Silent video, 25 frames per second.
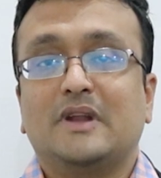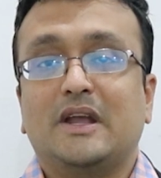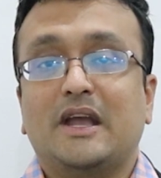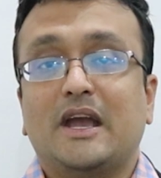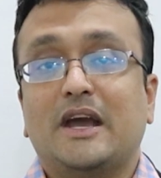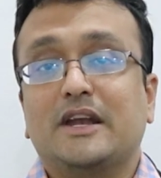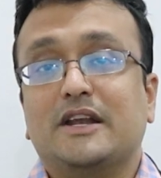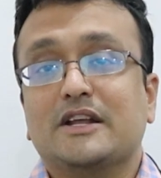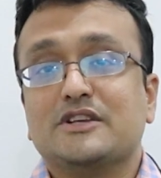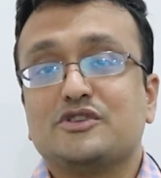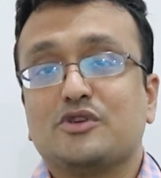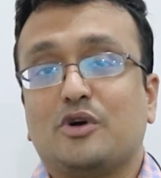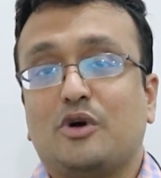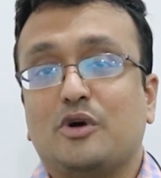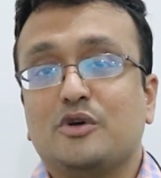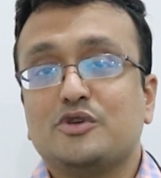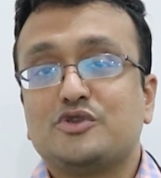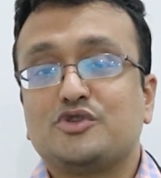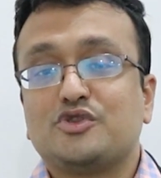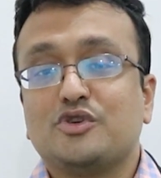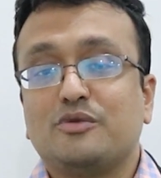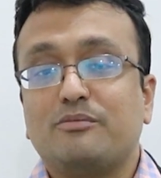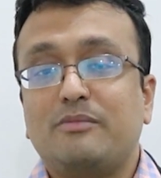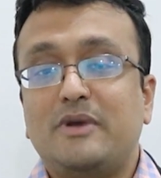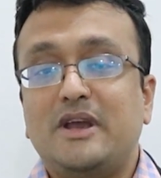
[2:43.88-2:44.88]
It has
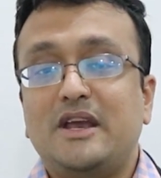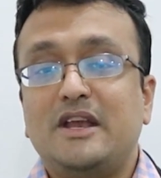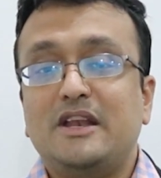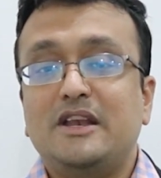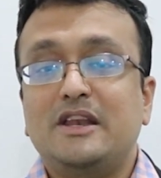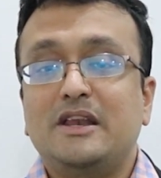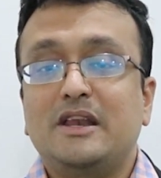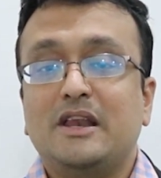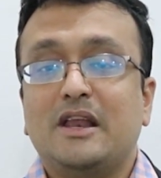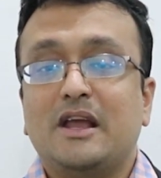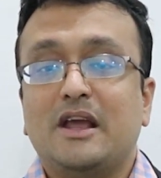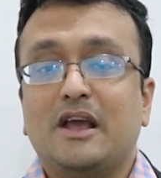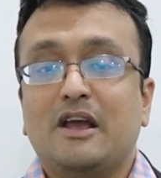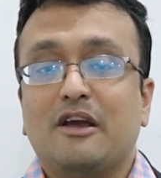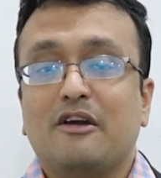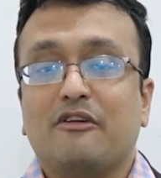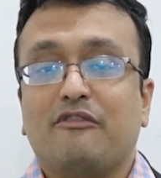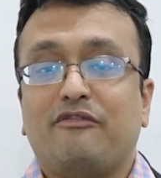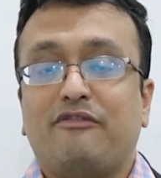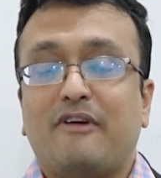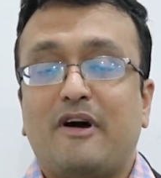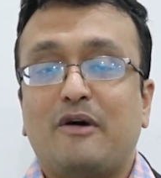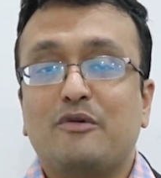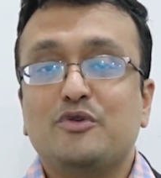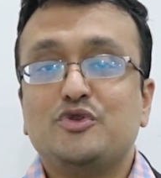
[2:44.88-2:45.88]
also been
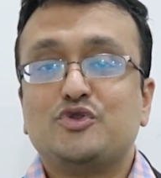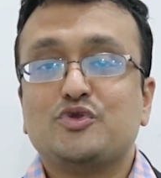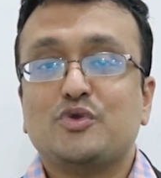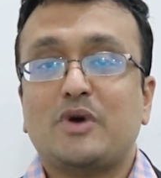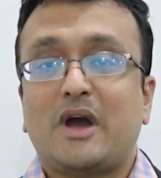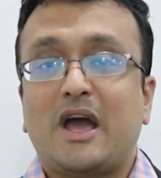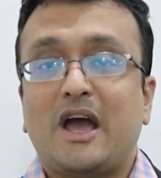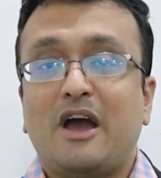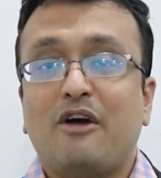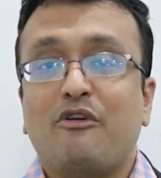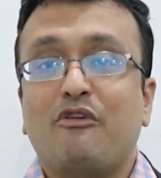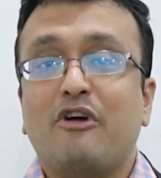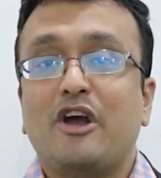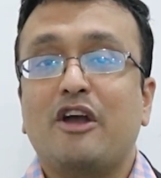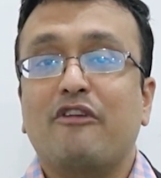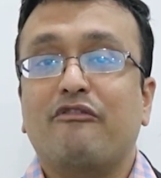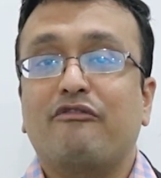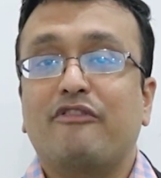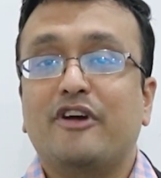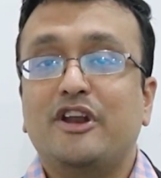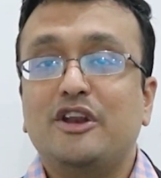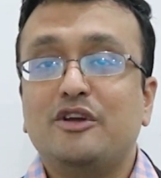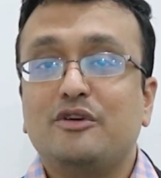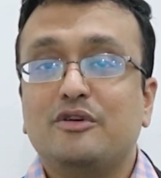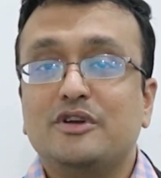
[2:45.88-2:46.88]
found to have a
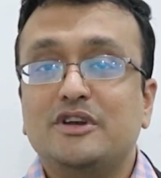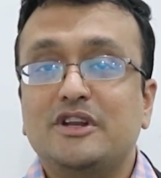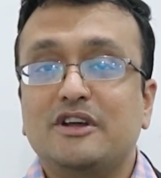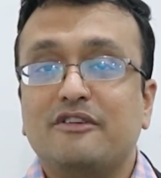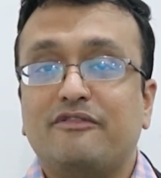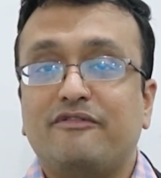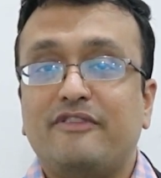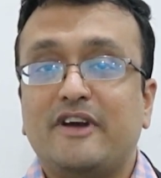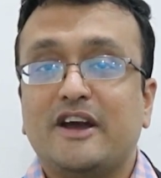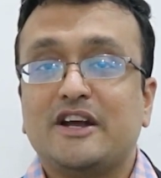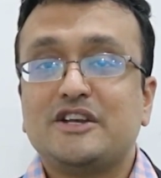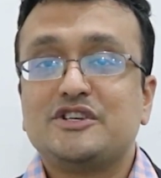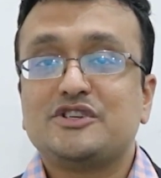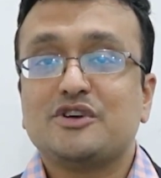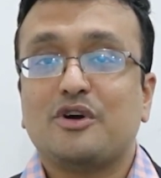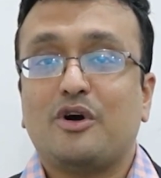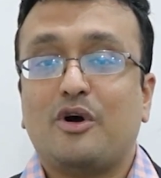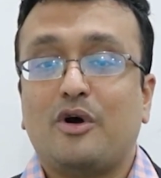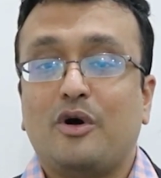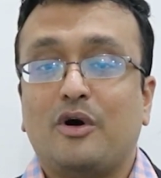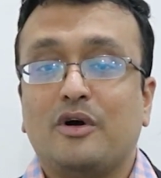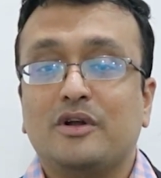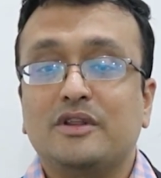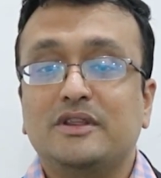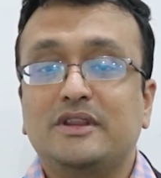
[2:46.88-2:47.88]
very good effect
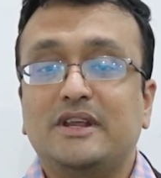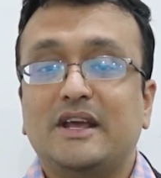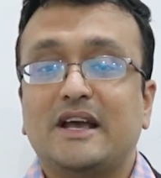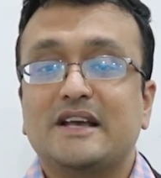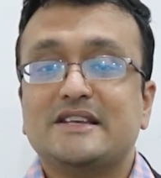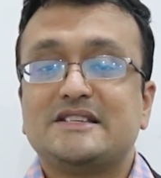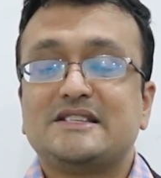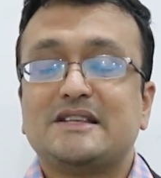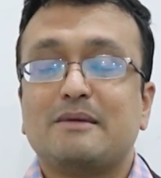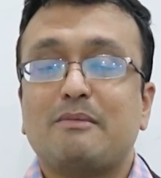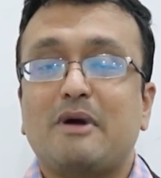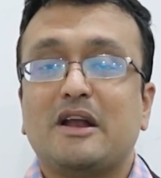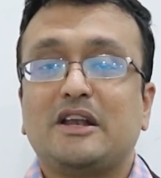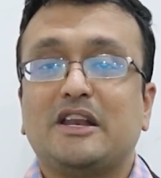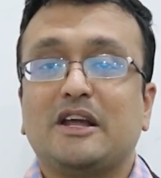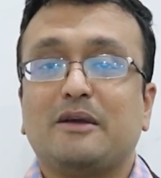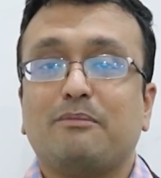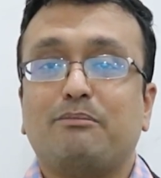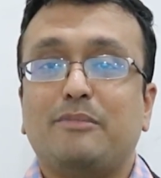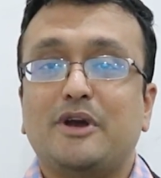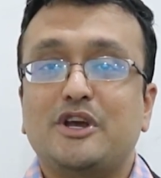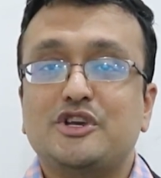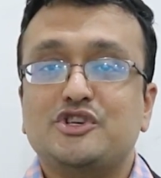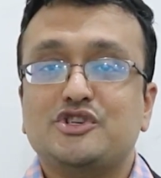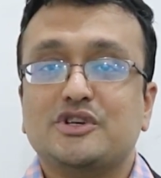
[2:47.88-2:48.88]
on the
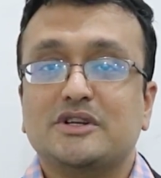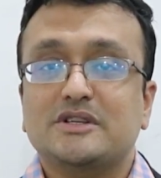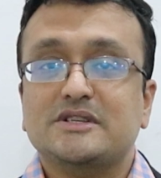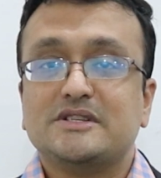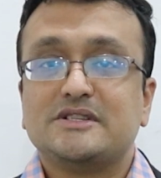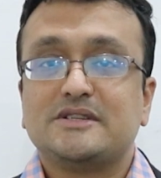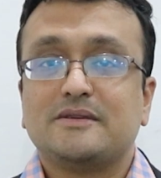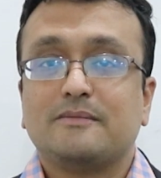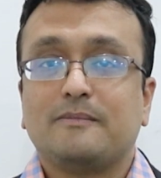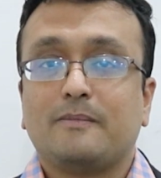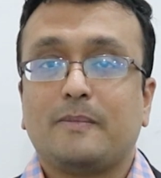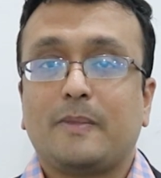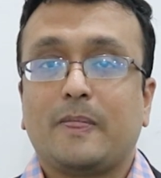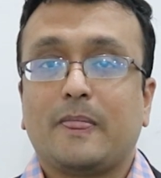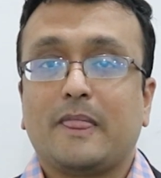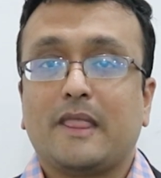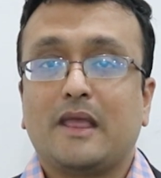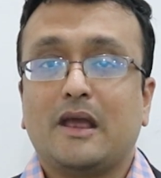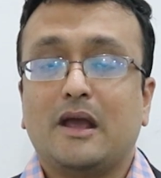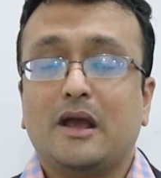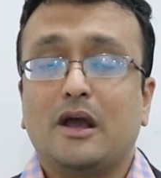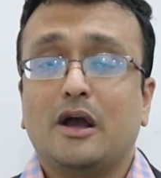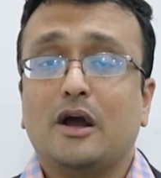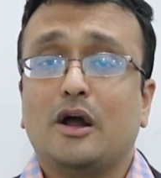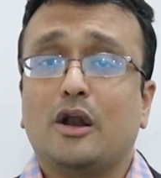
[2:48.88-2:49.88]
asthmatic patients.
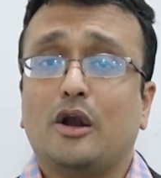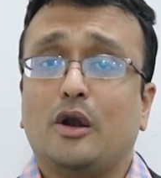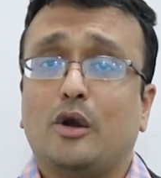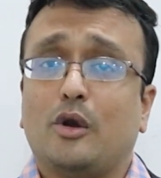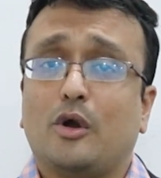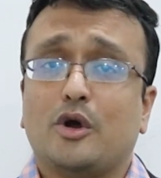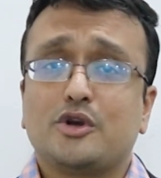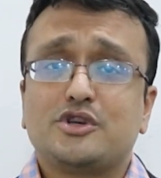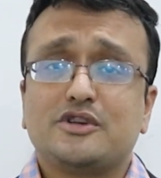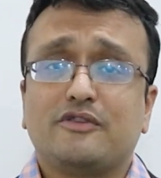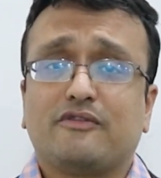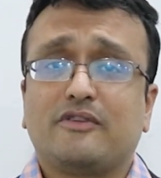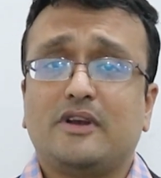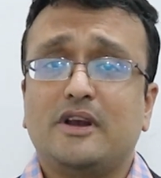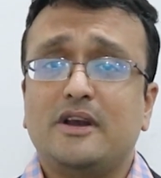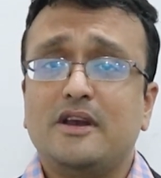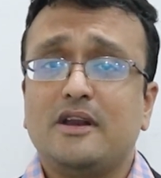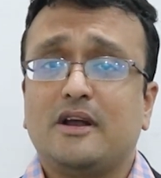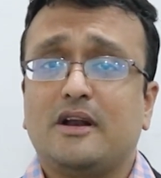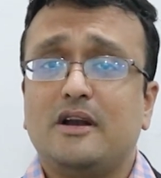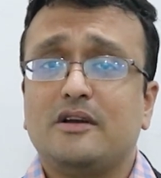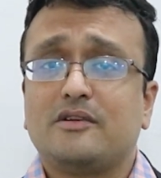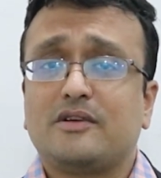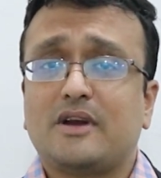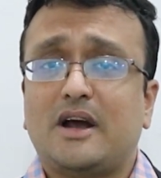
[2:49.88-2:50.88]
A lot of
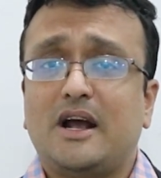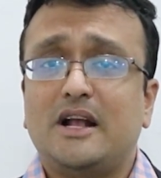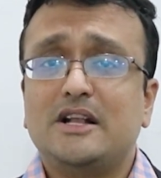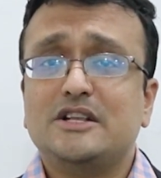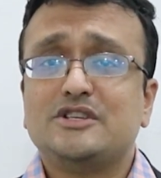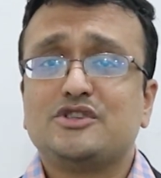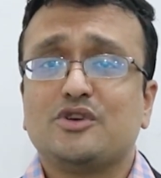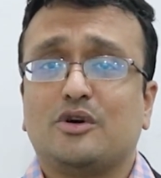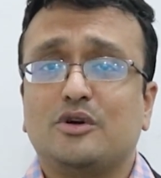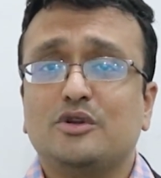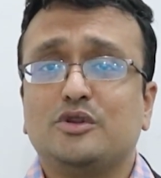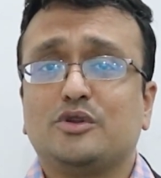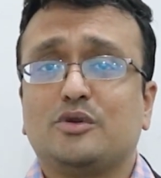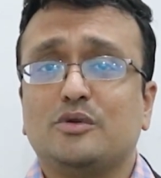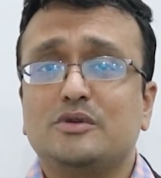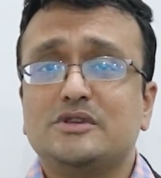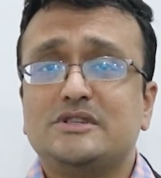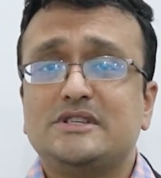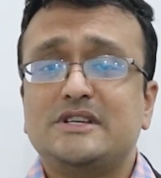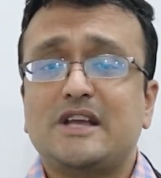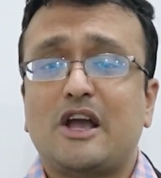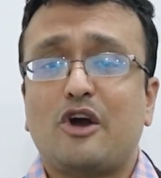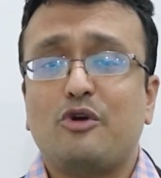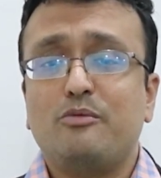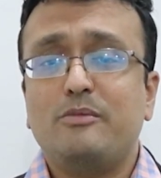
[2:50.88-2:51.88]
clinical trials on
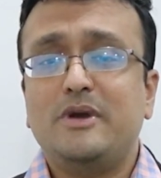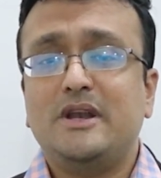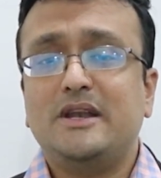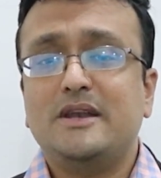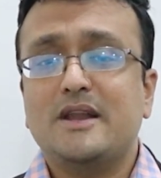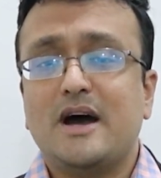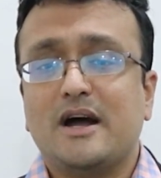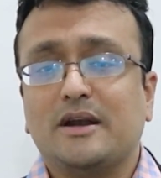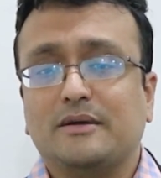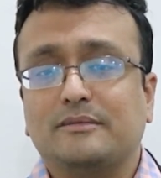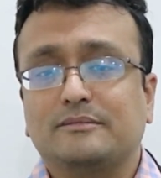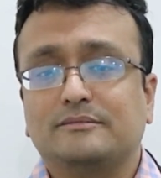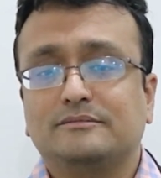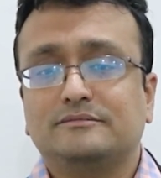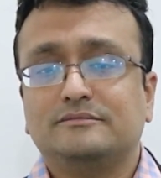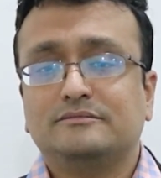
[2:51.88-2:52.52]
tulsi have been done.